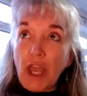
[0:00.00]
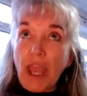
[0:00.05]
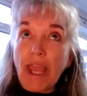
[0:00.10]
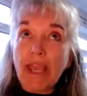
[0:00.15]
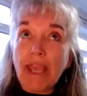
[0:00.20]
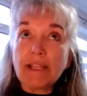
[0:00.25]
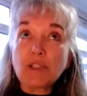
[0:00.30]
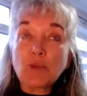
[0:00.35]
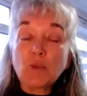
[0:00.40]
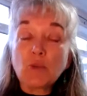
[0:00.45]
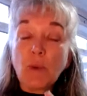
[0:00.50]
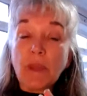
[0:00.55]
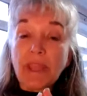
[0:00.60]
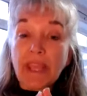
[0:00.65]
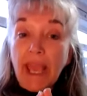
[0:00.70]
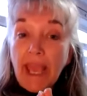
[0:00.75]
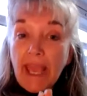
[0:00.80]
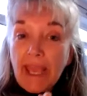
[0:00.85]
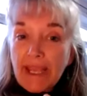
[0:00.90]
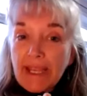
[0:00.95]
As we
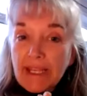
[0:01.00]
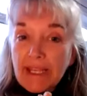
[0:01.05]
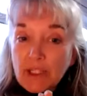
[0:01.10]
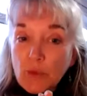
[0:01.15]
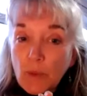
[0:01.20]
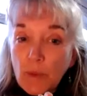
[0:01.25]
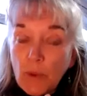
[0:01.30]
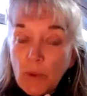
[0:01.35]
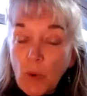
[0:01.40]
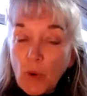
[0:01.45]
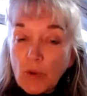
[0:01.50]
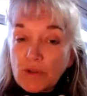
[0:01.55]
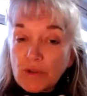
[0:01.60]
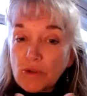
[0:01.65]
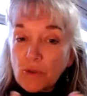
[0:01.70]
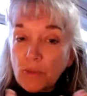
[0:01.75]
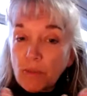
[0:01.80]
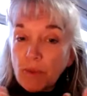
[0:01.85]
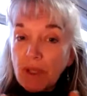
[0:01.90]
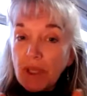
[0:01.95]
age, we want
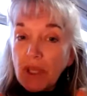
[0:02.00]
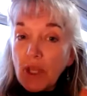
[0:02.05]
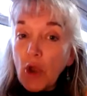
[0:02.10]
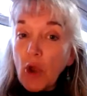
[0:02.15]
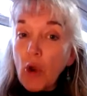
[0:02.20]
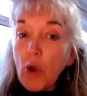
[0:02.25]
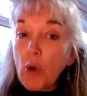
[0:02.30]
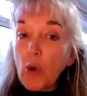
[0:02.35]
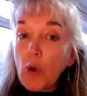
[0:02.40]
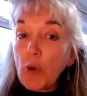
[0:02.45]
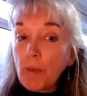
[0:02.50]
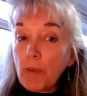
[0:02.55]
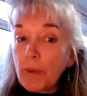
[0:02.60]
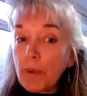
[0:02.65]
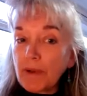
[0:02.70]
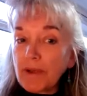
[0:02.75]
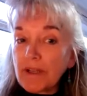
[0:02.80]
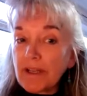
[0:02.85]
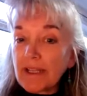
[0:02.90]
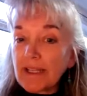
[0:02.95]
to be
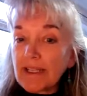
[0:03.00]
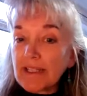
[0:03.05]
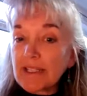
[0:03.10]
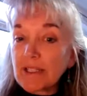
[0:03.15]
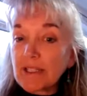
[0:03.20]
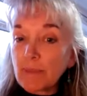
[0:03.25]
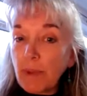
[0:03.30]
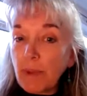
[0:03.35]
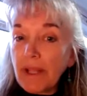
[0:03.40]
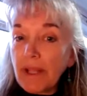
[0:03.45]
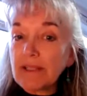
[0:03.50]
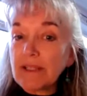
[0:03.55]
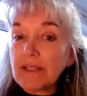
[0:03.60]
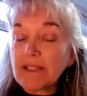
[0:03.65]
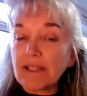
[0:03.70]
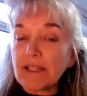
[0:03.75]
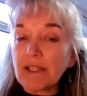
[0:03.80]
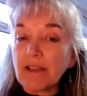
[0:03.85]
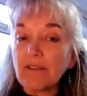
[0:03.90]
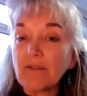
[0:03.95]
open and
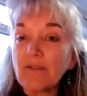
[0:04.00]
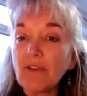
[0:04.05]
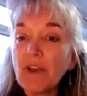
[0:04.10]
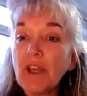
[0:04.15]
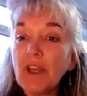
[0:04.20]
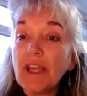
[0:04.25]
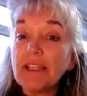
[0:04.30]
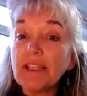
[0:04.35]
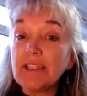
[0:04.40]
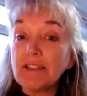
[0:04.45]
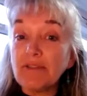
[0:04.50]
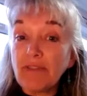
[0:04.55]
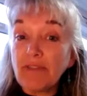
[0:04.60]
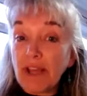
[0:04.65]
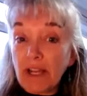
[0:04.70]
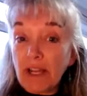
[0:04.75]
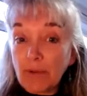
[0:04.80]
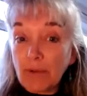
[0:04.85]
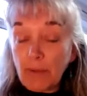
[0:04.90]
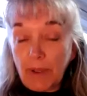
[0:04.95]
expansive,
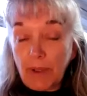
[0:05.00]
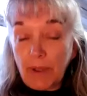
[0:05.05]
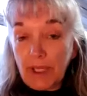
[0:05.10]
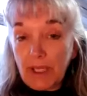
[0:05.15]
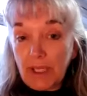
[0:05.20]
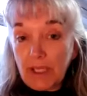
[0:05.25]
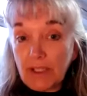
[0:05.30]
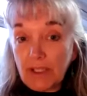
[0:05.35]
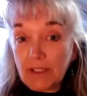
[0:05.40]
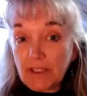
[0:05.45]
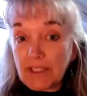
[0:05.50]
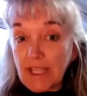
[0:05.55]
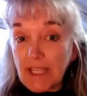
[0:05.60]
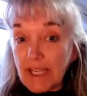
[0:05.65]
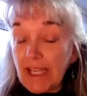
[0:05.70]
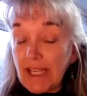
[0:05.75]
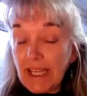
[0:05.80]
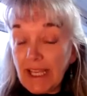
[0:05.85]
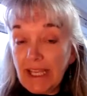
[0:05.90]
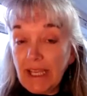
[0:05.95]
developing,
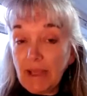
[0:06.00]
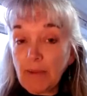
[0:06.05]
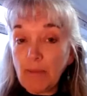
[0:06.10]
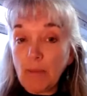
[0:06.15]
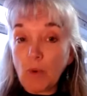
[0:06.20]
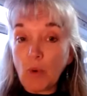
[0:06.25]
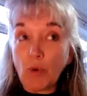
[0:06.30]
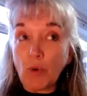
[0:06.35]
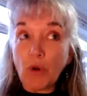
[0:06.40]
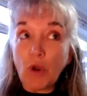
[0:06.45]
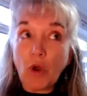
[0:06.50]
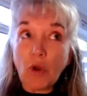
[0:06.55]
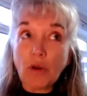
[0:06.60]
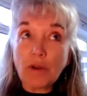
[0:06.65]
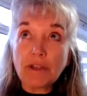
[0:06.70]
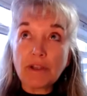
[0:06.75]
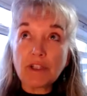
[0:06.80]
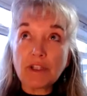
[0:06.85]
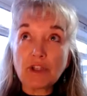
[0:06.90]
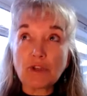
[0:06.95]
taking in more
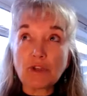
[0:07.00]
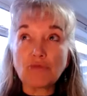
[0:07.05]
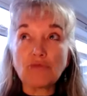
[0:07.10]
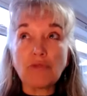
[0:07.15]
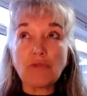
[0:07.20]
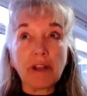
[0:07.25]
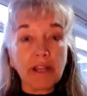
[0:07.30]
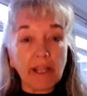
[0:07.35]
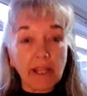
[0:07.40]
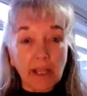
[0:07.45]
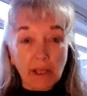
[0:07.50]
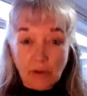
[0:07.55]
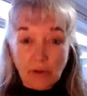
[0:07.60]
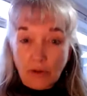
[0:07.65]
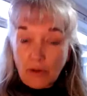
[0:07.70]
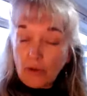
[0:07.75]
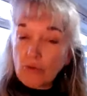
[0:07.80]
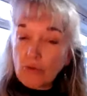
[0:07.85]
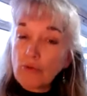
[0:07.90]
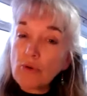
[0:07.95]
knowledge, running it
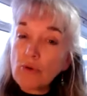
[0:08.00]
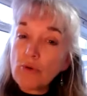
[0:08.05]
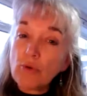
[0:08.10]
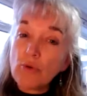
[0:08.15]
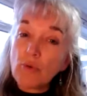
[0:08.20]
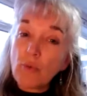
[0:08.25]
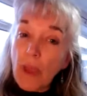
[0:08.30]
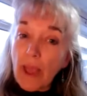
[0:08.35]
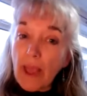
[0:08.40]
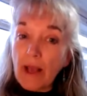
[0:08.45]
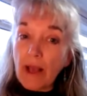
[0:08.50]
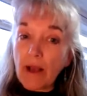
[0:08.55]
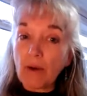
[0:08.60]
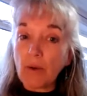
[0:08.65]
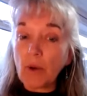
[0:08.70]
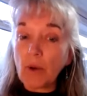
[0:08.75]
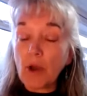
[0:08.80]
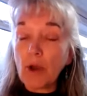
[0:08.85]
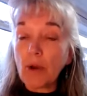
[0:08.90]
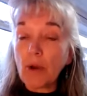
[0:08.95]
through
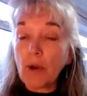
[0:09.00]
our